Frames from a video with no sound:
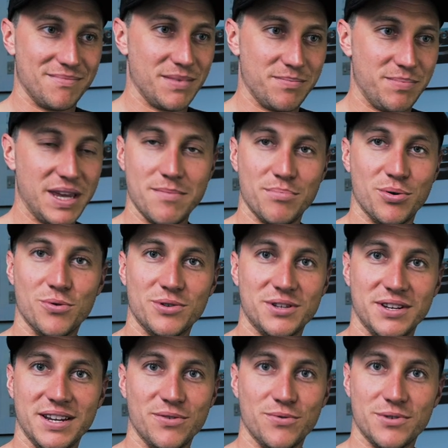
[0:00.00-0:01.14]
be
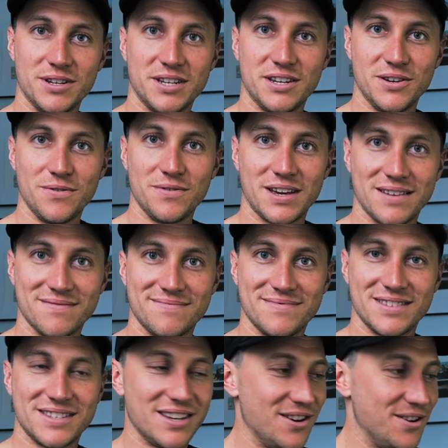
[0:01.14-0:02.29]
important in order to do that.
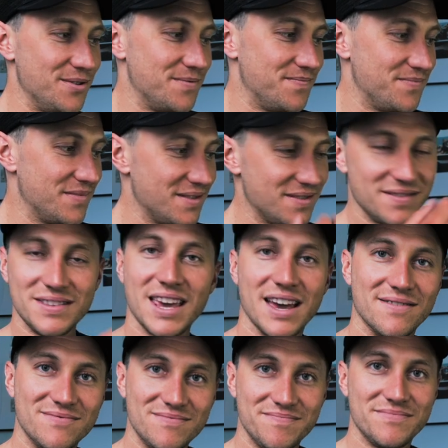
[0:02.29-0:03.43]
So yeah,
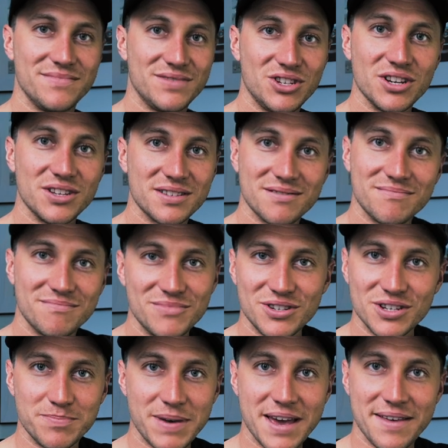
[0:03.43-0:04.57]
just
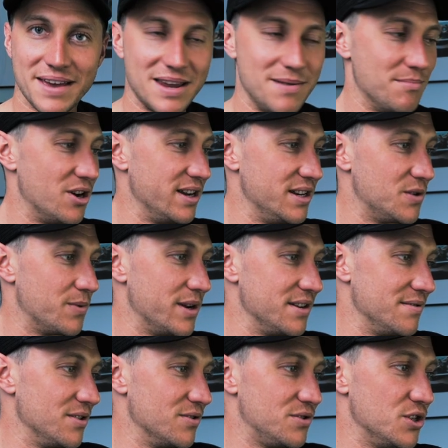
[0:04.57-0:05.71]
bear that in mind
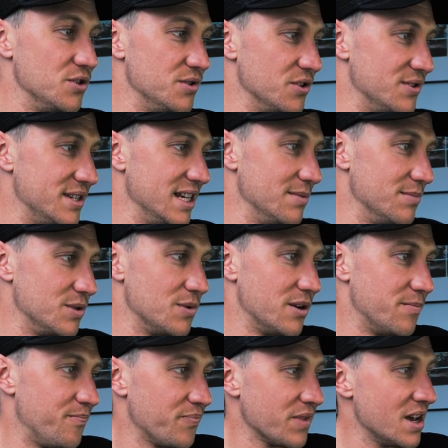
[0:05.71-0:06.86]
when you're choosing your team as well.
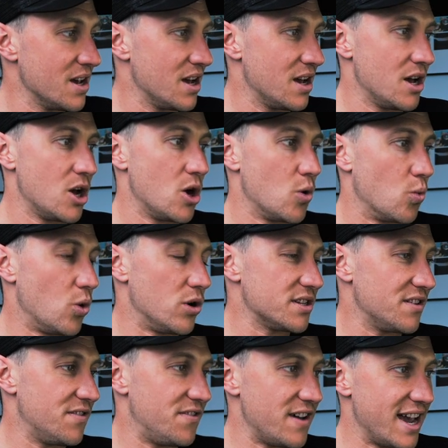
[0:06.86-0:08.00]
What
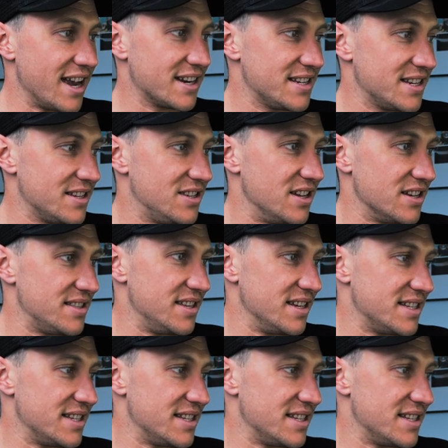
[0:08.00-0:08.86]
effect does this